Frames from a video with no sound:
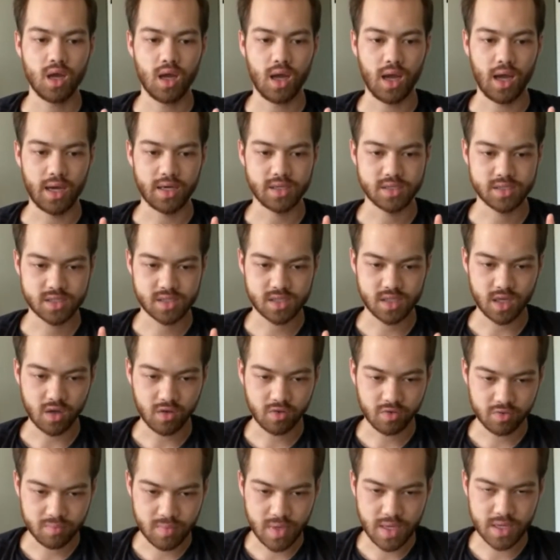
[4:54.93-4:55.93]
I
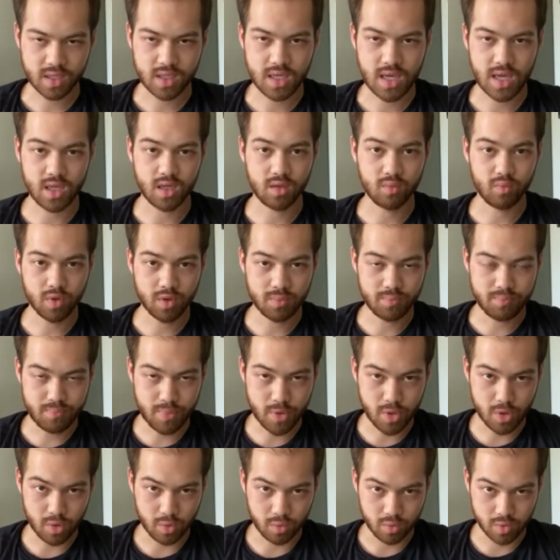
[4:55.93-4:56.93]
self-medicated with
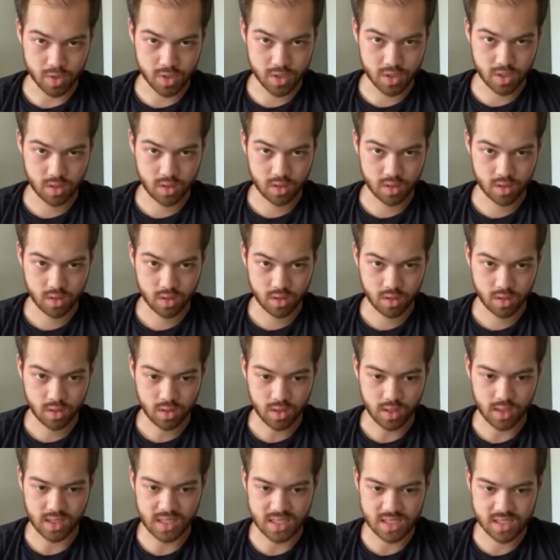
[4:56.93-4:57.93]
booze
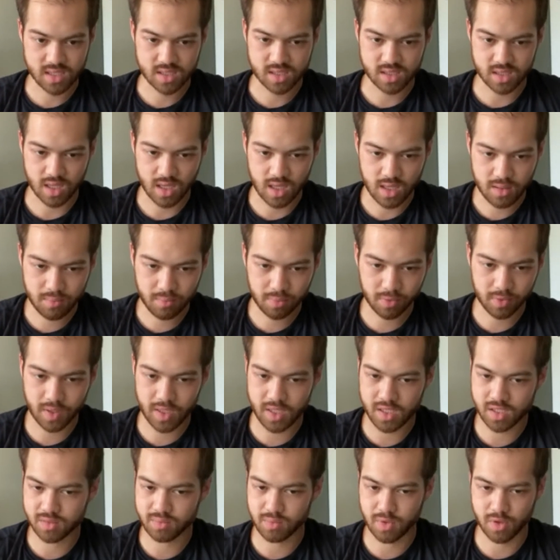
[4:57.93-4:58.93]
in the same
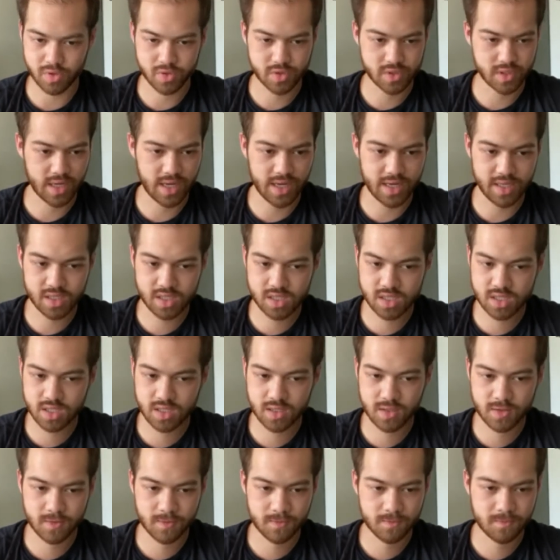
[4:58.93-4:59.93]
place most
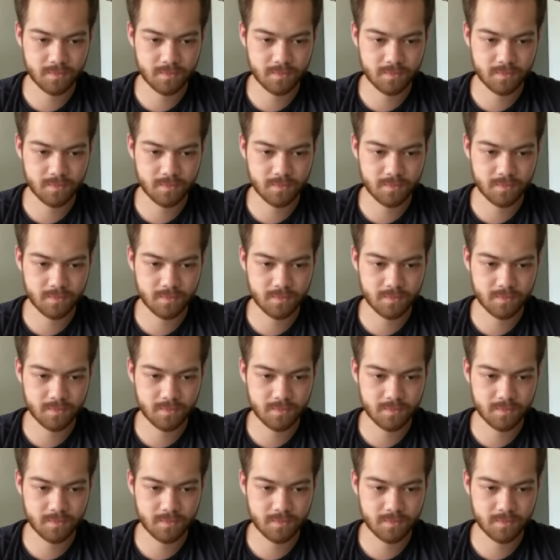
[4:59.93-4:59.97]
nights.